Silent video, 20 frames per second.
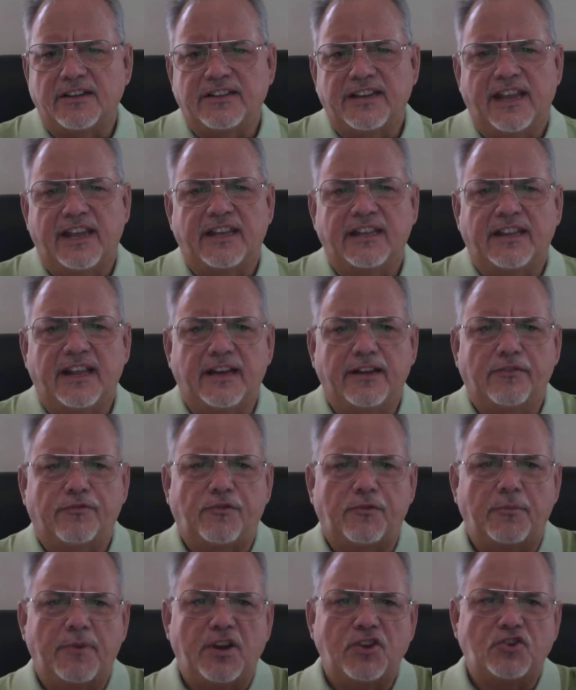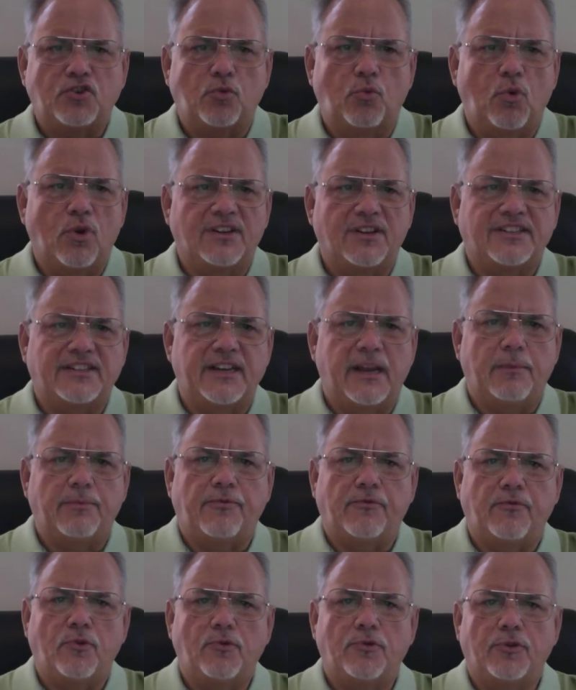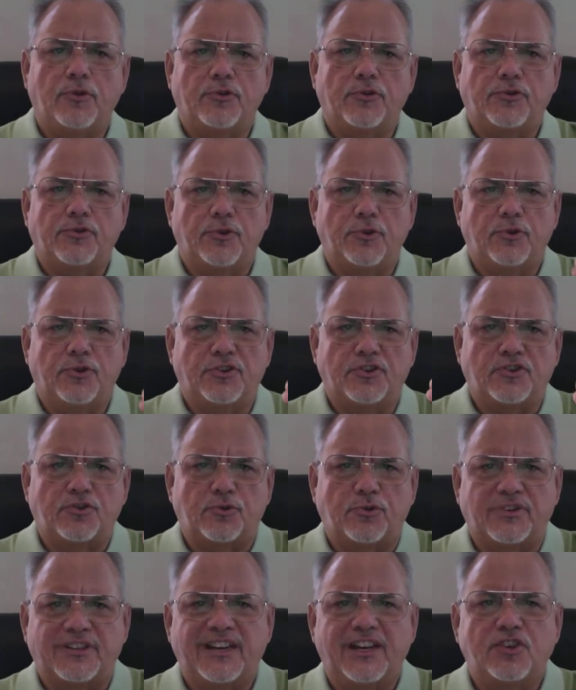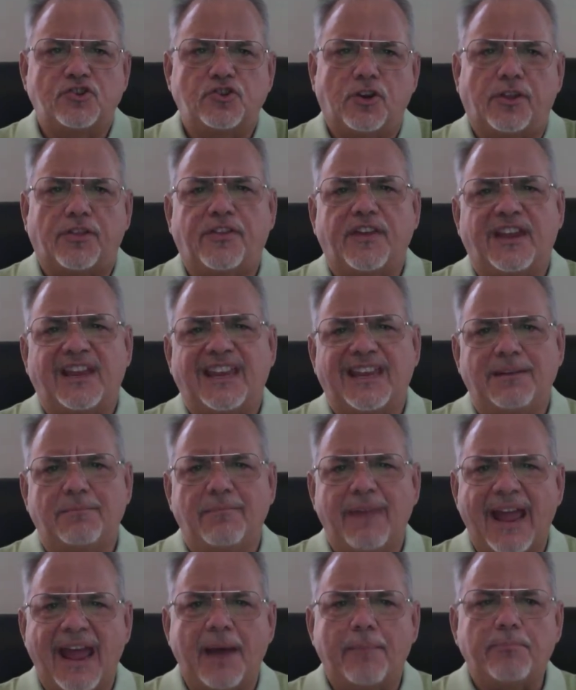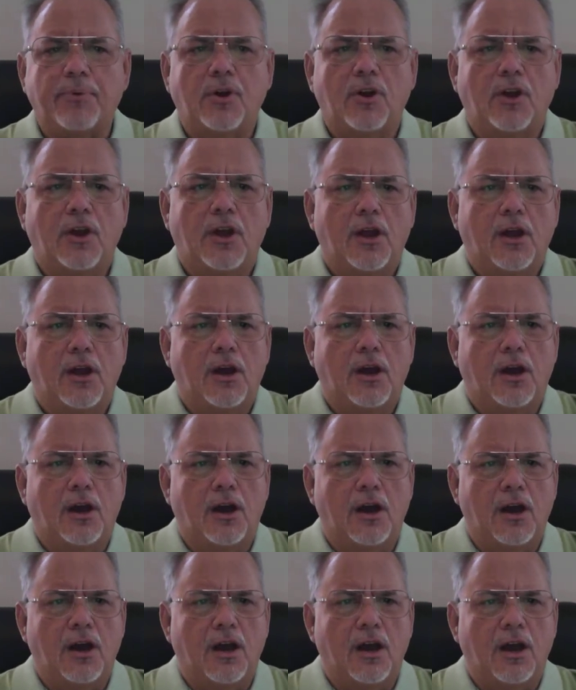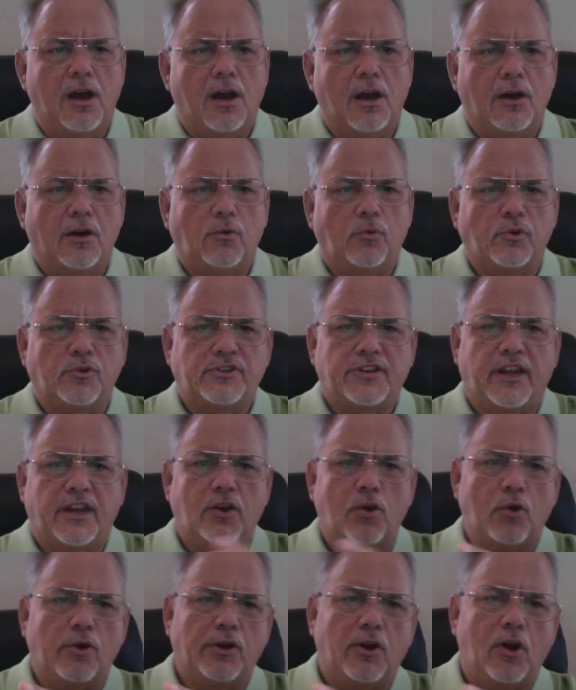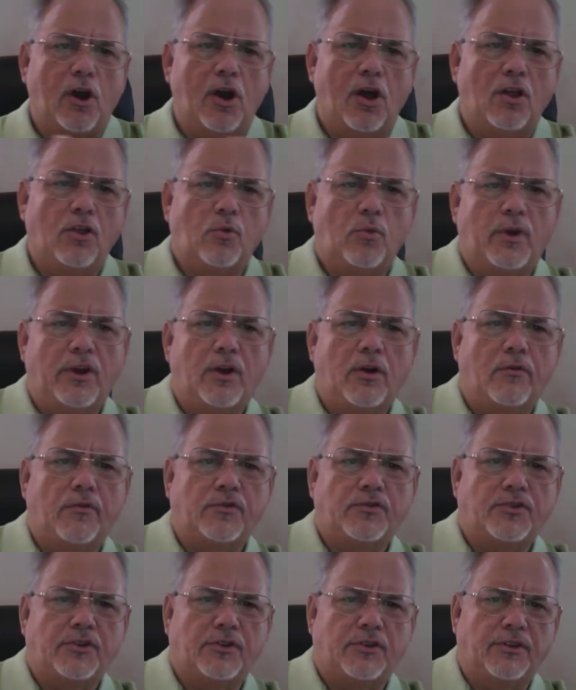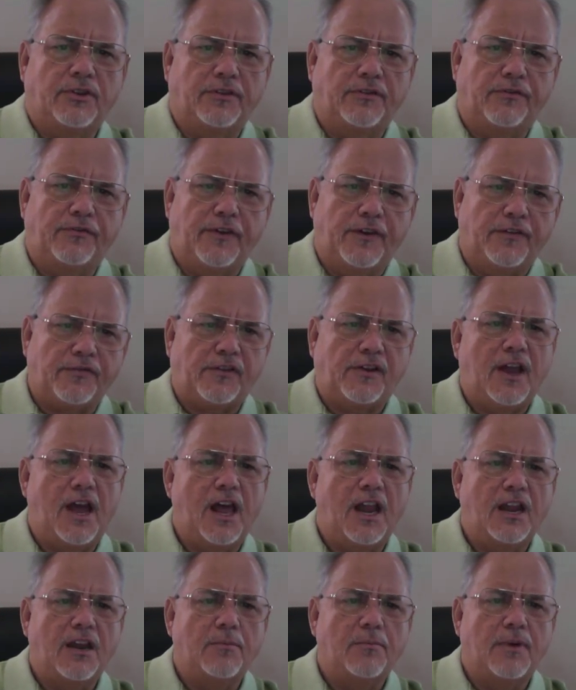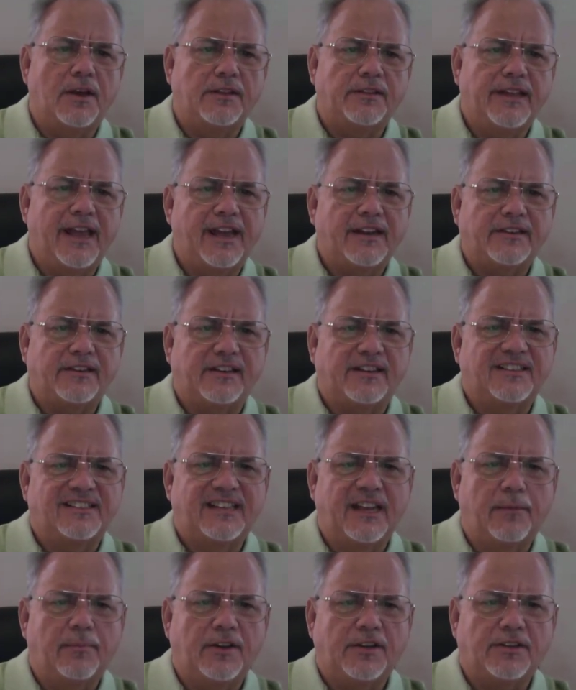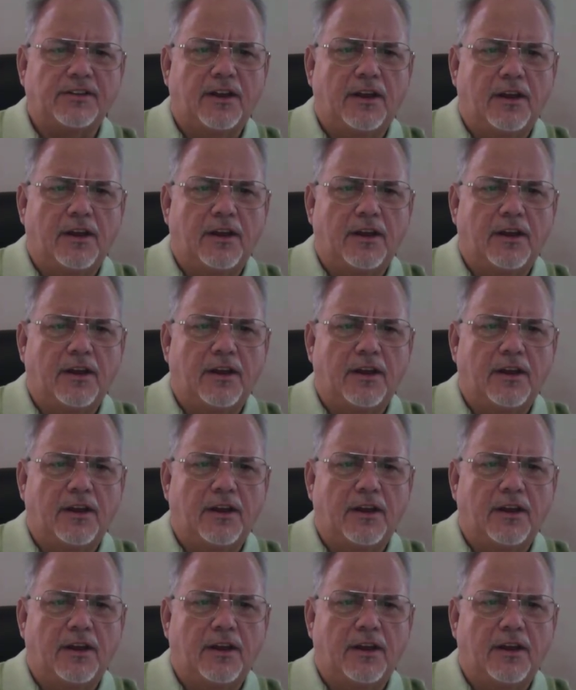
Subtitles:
taking that information one step further through the strategic thinking map, we're going all the way over to the 5th column on that exhibit,